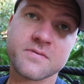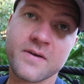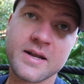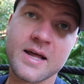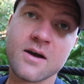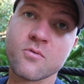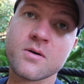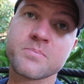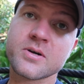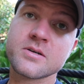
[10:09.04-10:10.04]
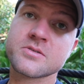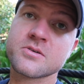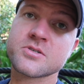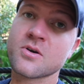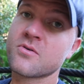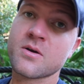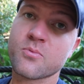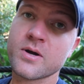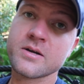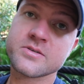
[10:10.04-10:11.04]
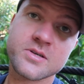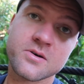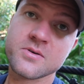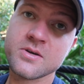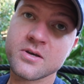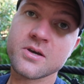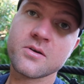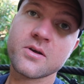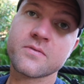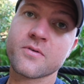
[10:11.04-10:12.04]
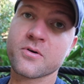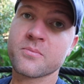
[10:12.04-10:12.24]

to find out what birds are showing up where so you can go look for